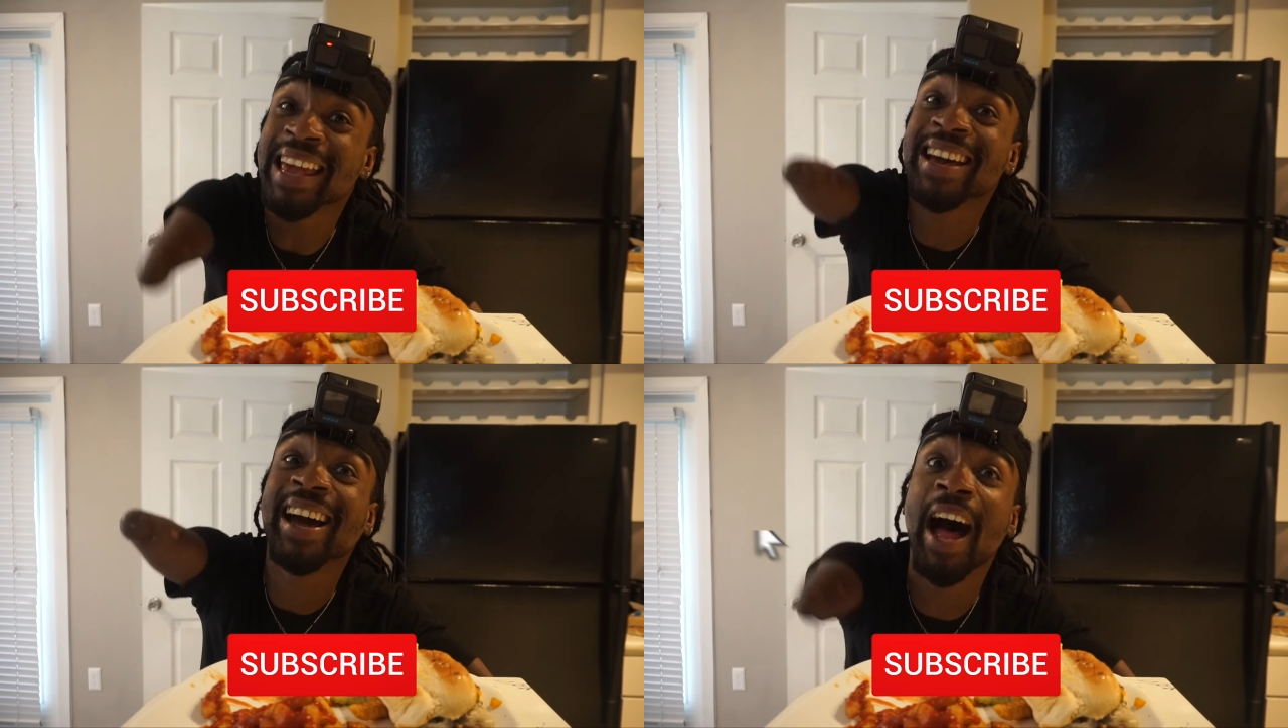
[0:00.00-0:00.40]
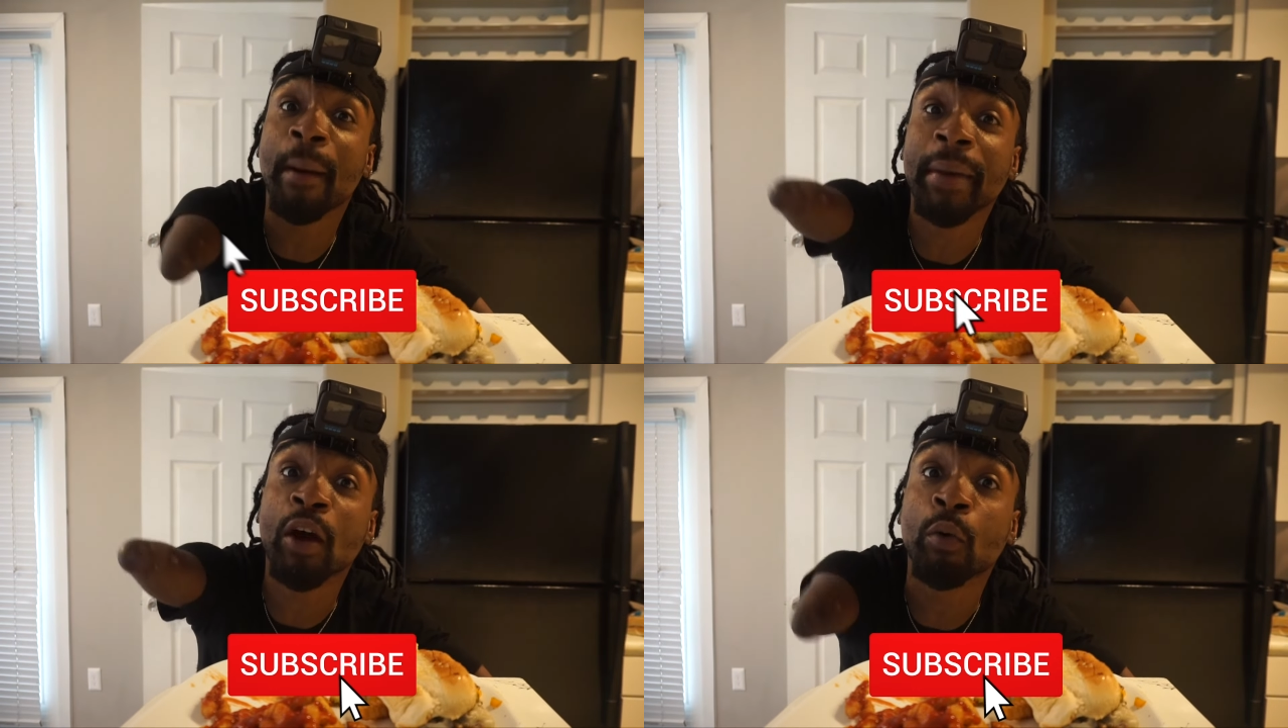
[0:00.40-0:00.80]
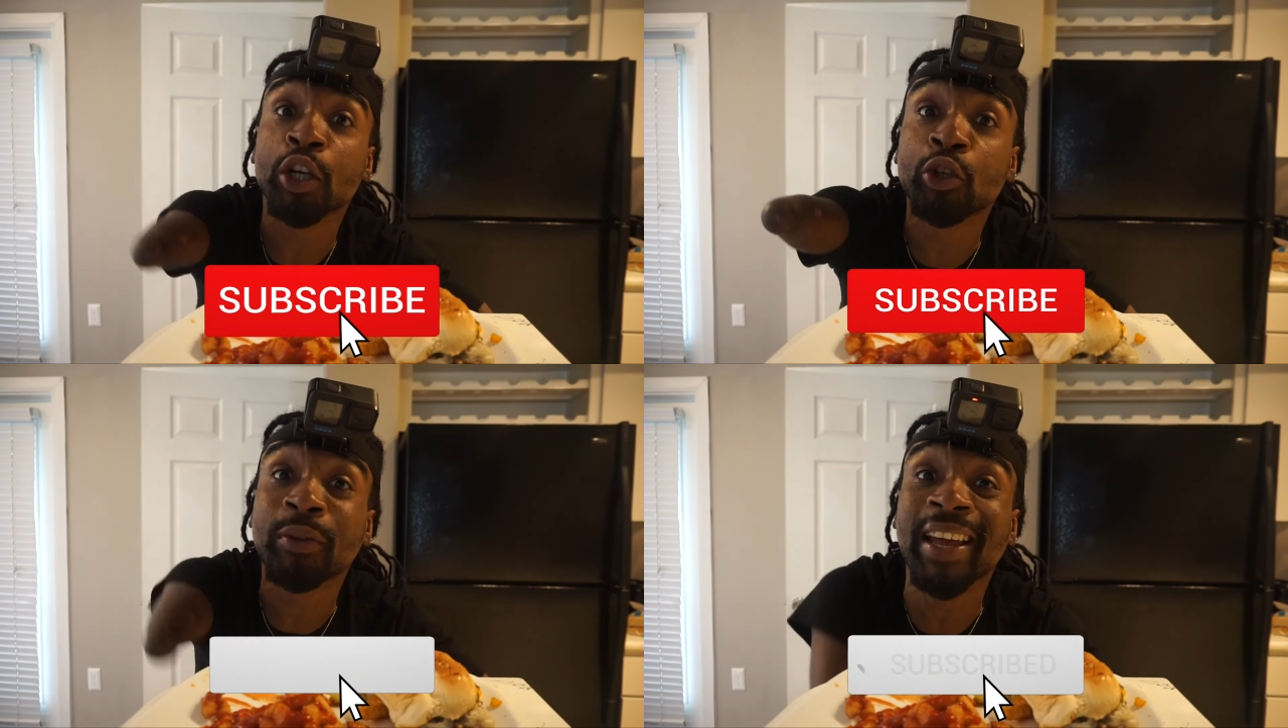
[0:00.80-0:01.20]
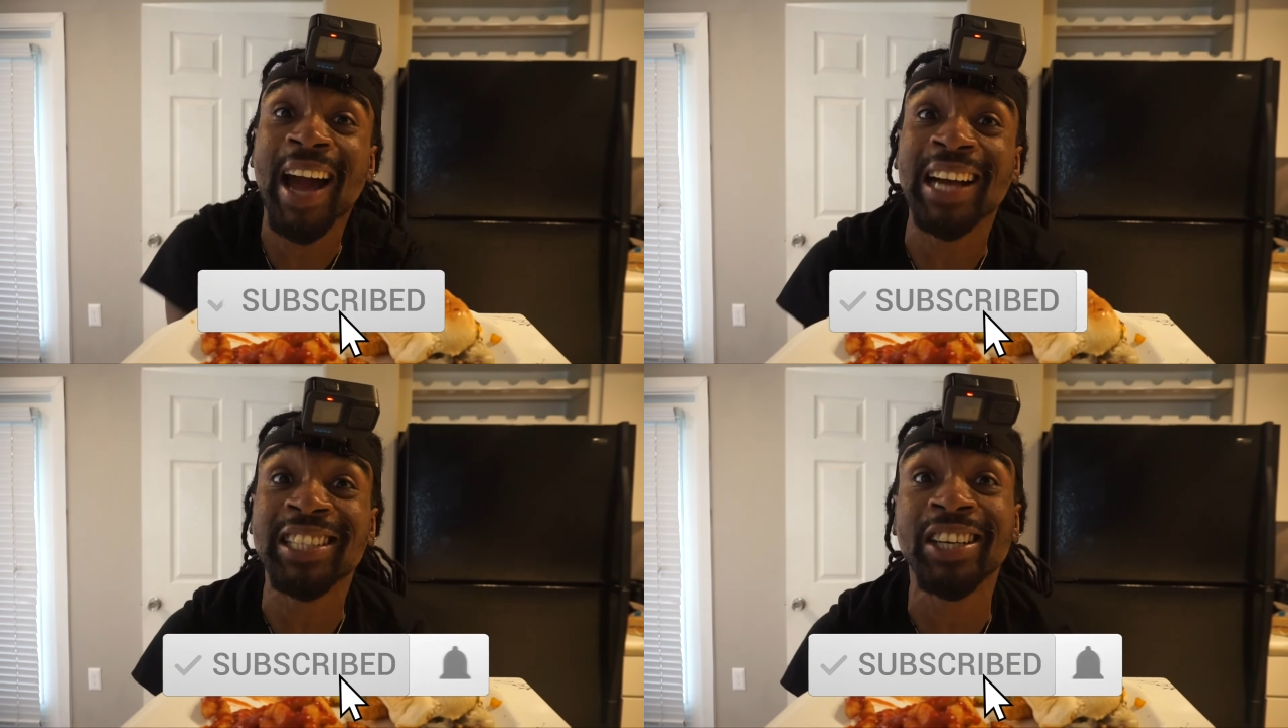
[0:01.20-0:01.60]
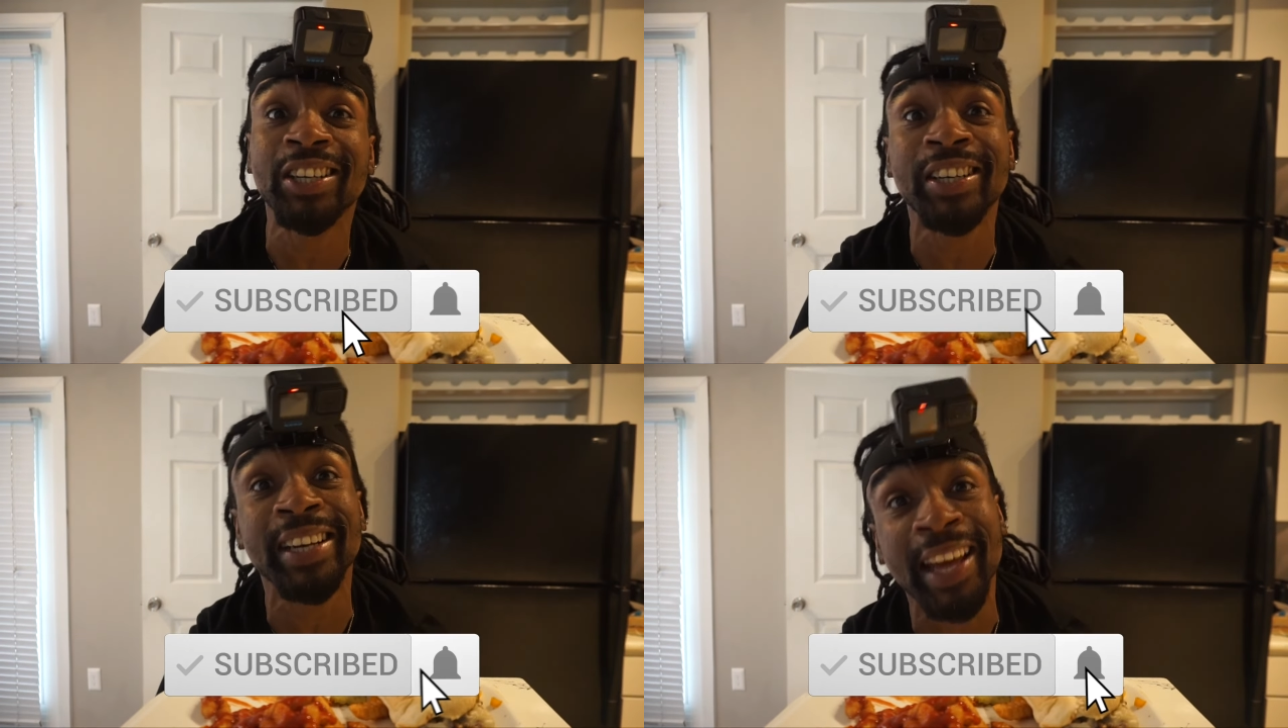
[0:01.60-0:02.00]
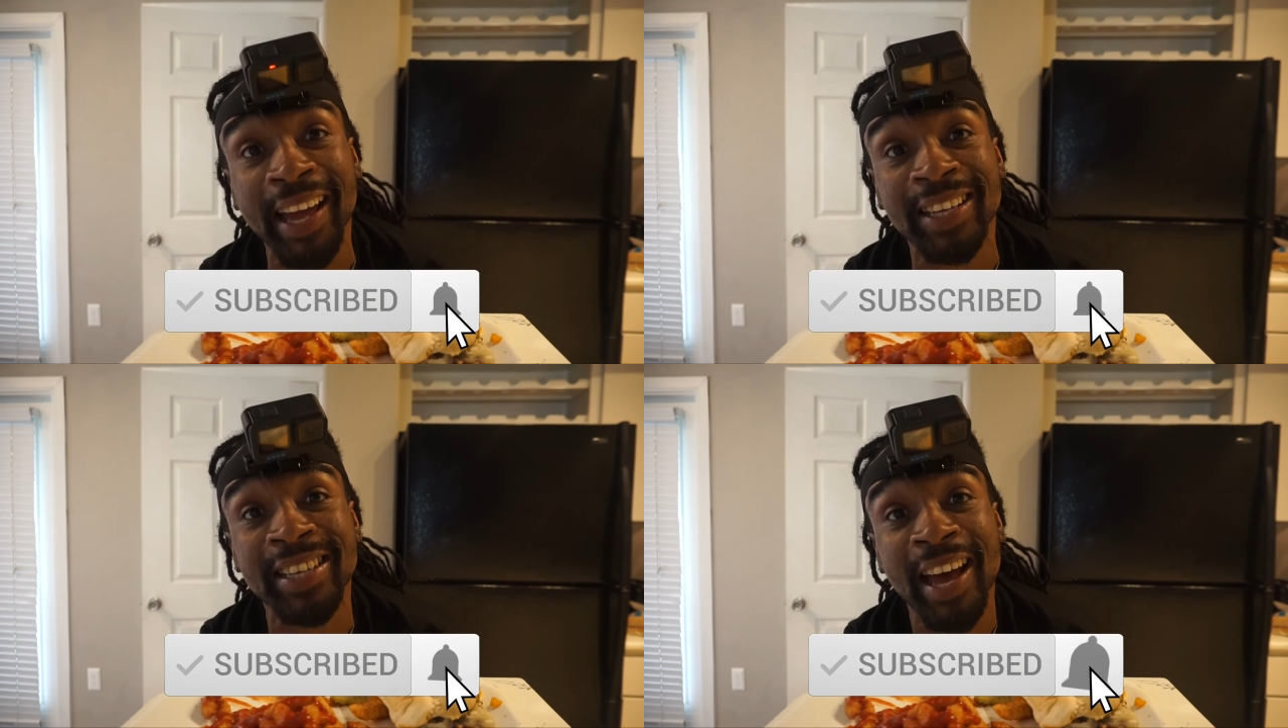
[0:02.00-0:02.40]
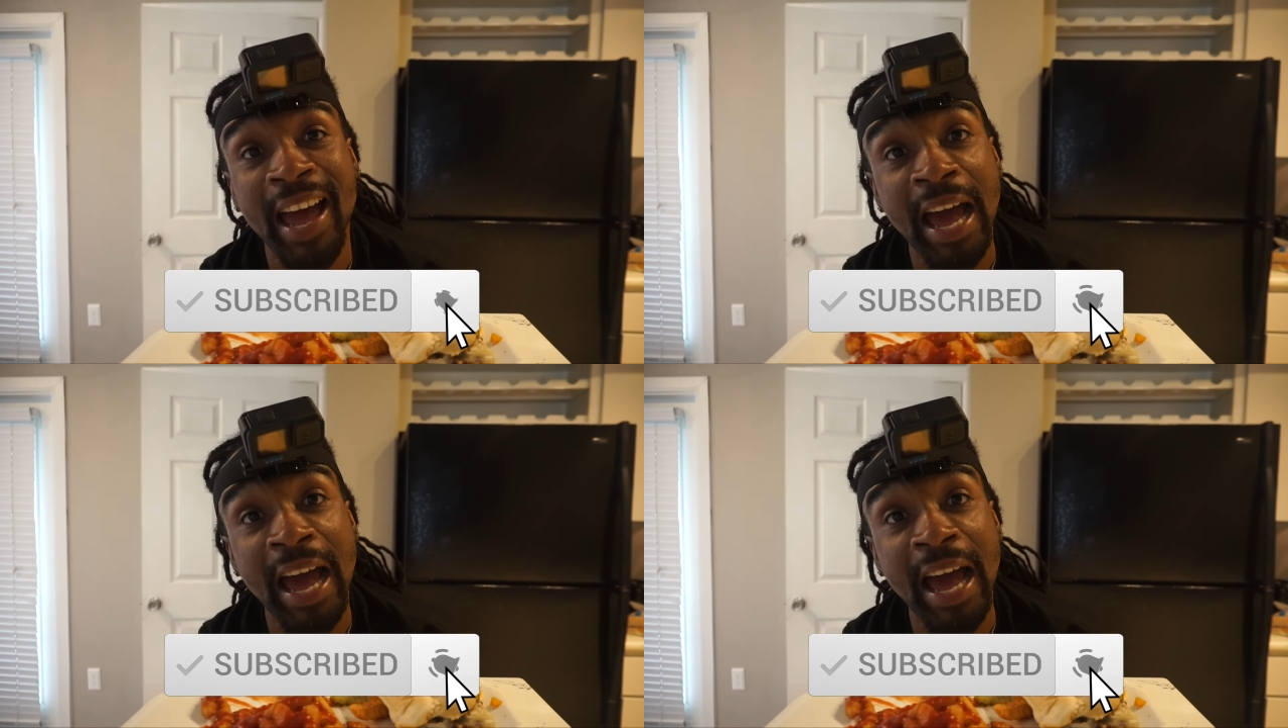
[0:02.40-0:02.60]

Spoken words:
and comment what you think I should cook next.